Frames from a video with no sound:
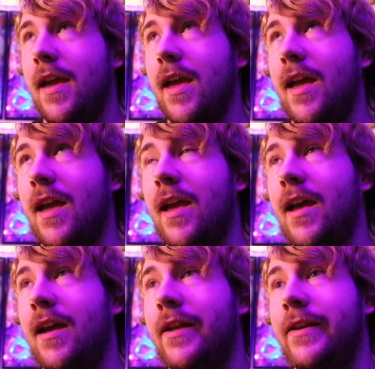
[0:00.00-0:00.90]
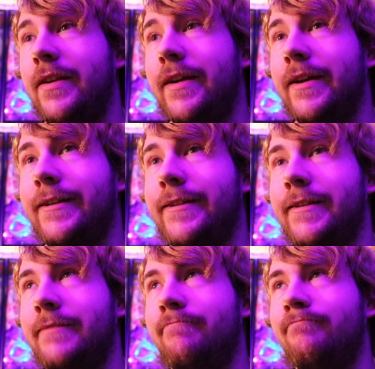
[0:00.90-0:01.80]
And
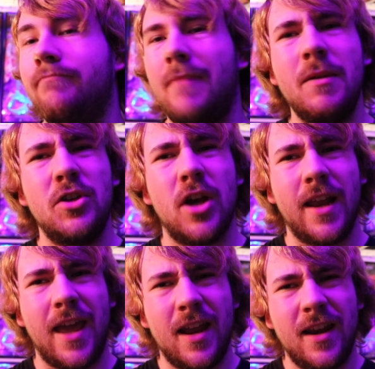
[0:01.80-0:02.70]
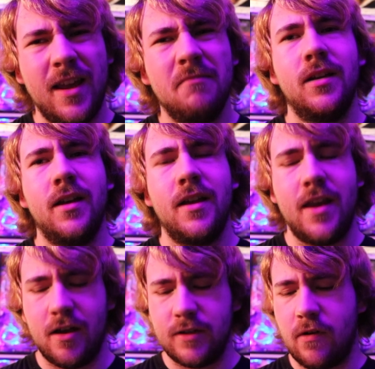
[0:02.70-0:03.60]
maybe John Candy.
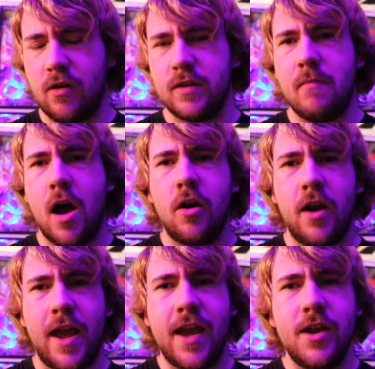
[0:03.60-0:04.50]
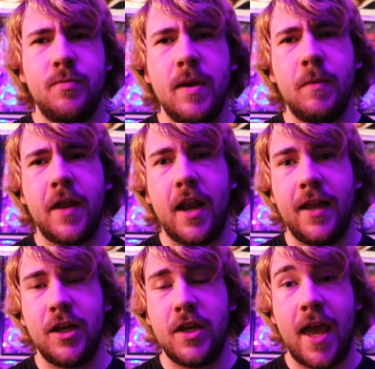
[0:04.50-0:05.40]
Now, as far as modern age, people that I
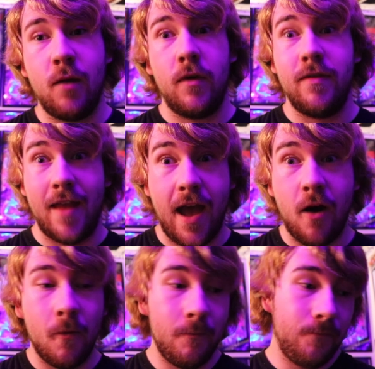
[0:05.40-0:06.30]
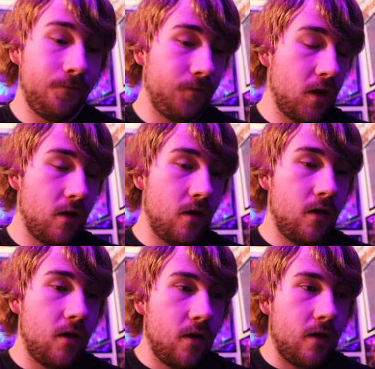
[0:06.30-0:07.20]
like to hang with now,
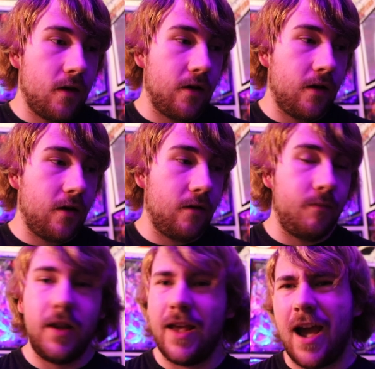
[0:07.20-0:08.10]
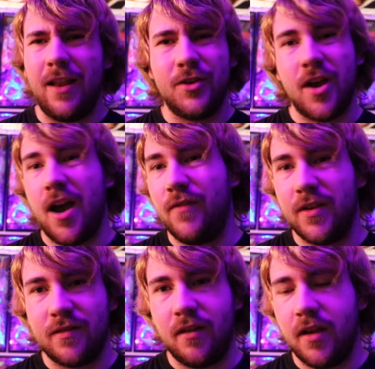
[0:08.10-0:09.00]
Billie Eilish,
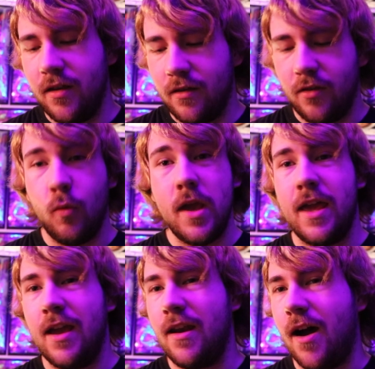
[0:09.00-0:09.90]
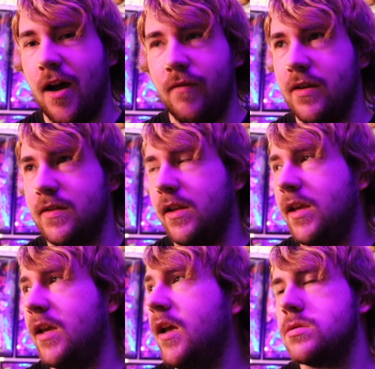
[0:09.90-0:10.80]
obviously. The Weeknd,
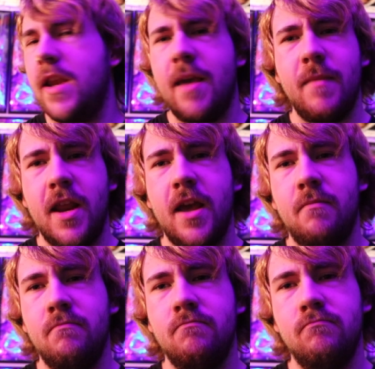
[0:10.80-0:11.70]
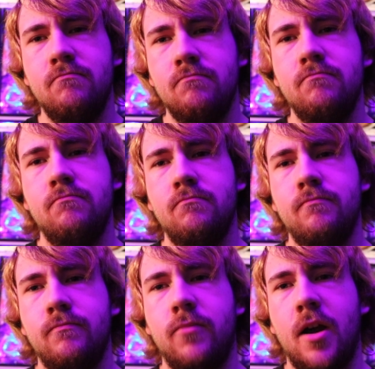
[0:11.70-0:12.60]
obviously. Eminem,
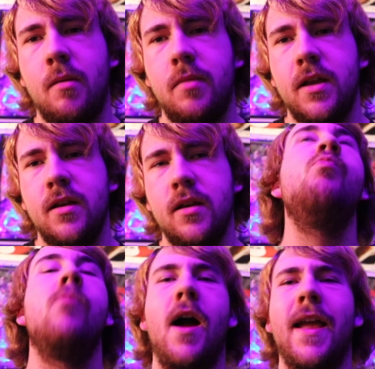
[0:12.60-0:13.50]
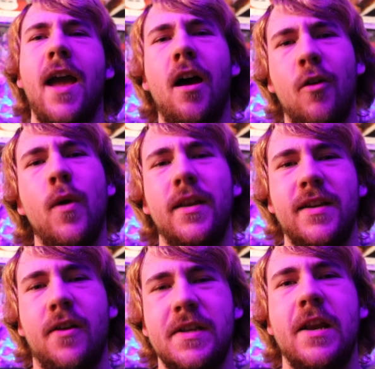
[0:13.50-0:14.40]
probably. Quentin
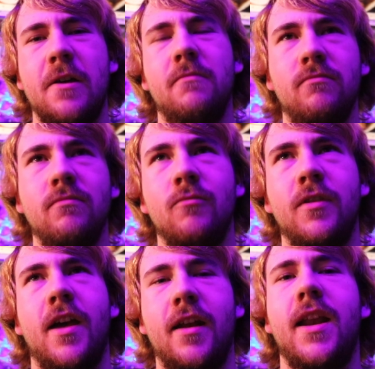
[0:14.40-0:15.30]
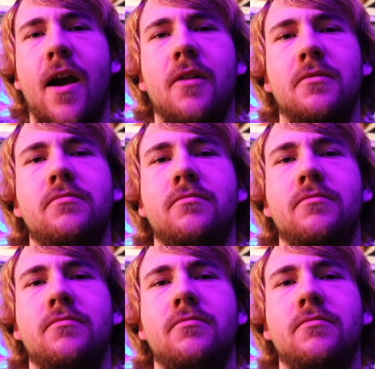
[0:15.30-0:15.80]
Tarantino, without a doubt.